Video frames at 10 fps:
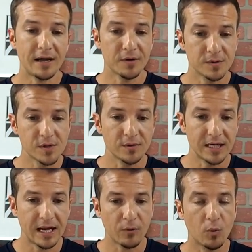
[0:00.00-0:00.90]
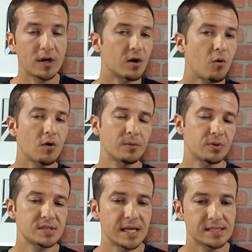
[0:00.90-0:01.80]
It was only down
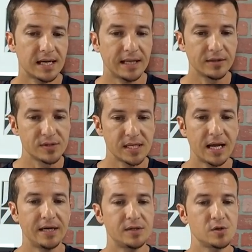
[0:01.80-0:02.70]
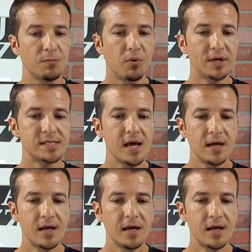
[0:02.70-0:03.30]
1.25% today, losing 92 points.